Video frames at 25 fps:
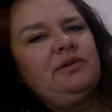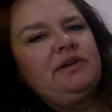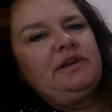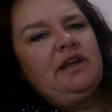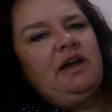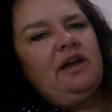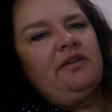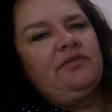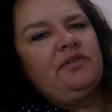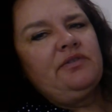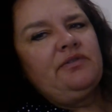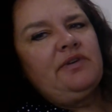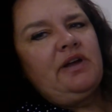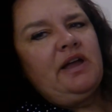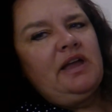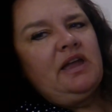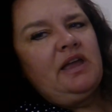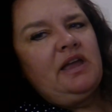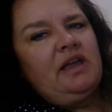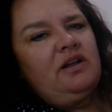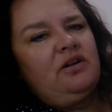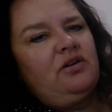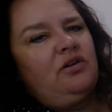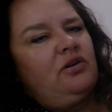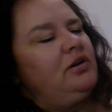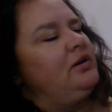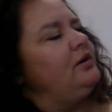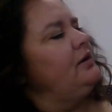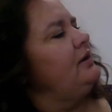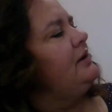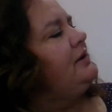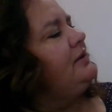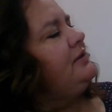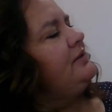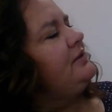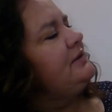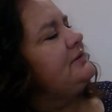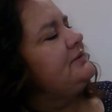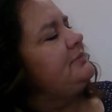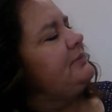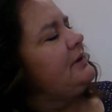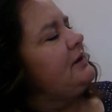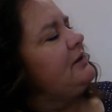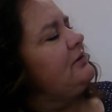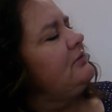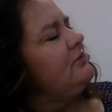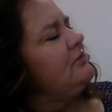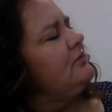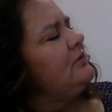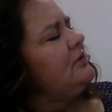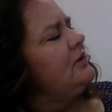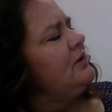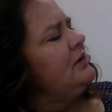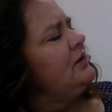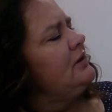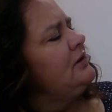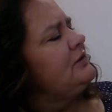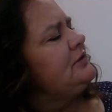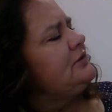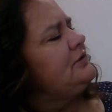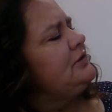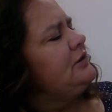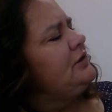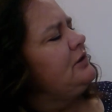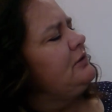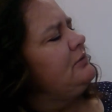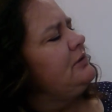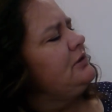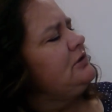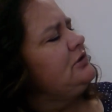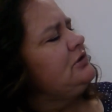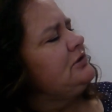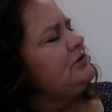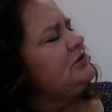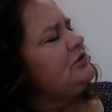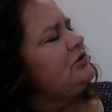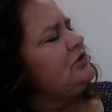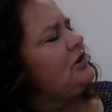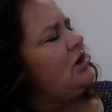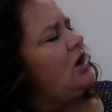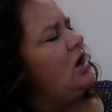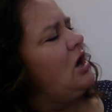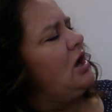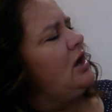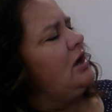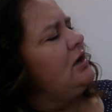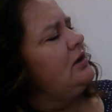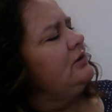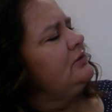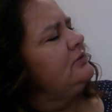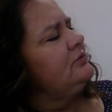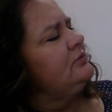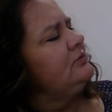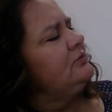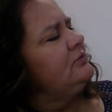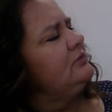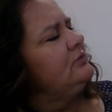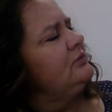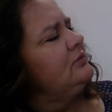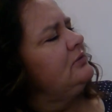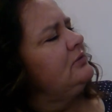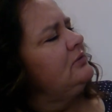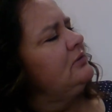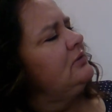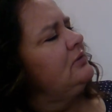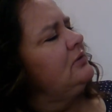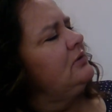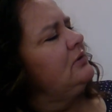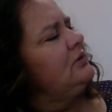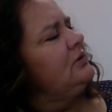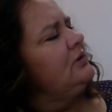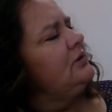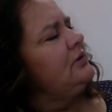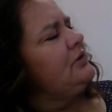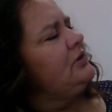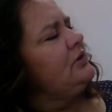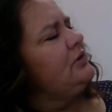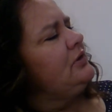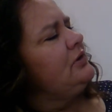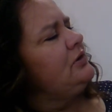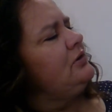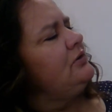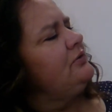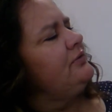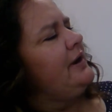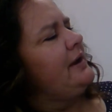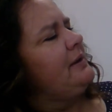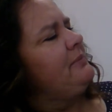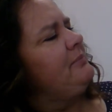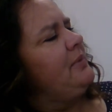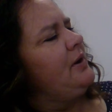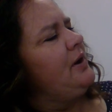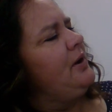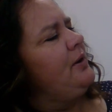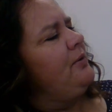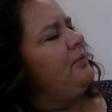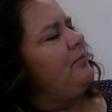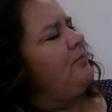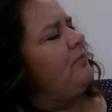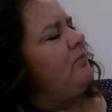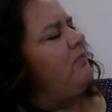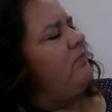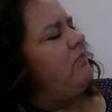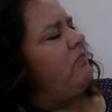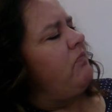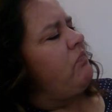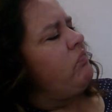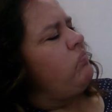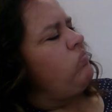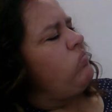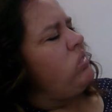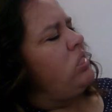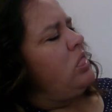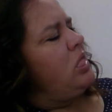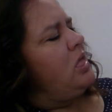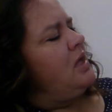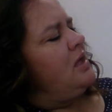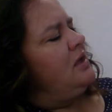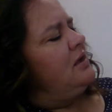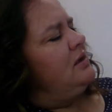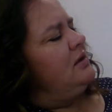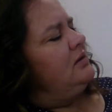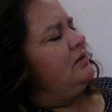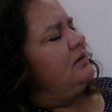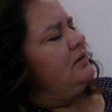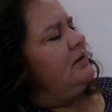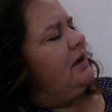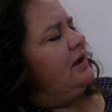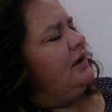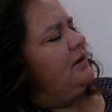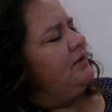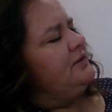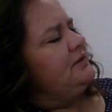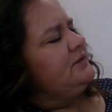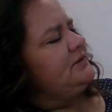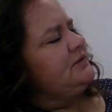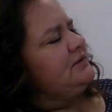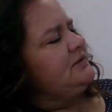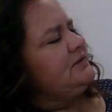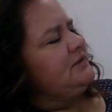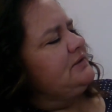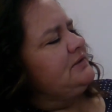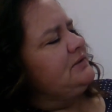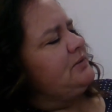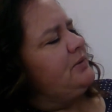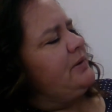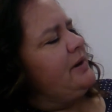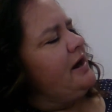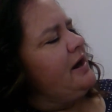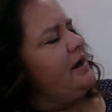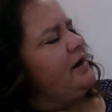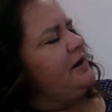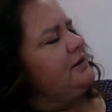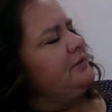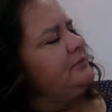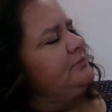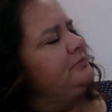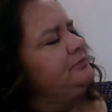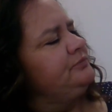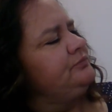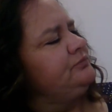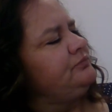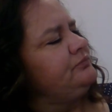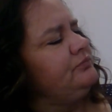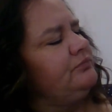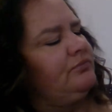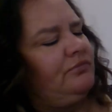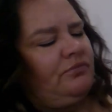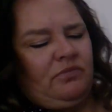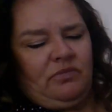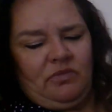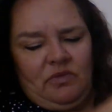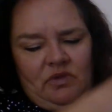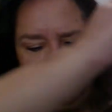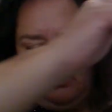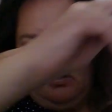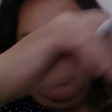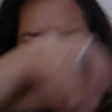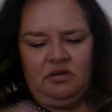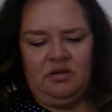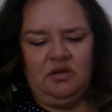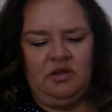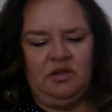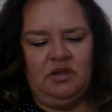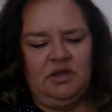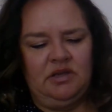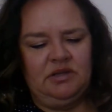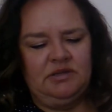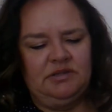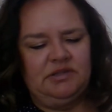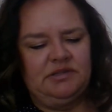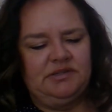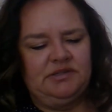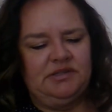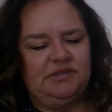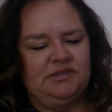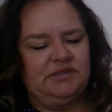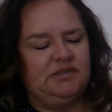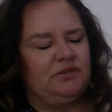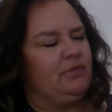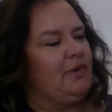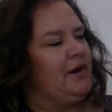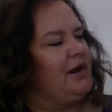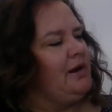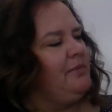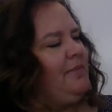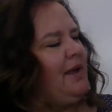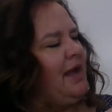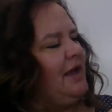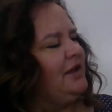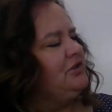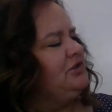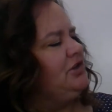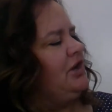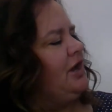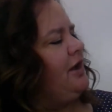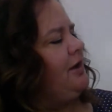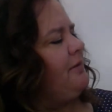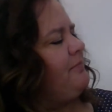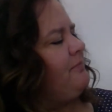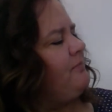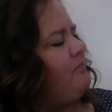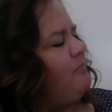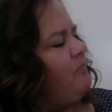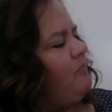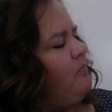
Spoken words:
going to have a right angle in this one. So you would just draw the little rainbow. Now this is a square. Does a square match up?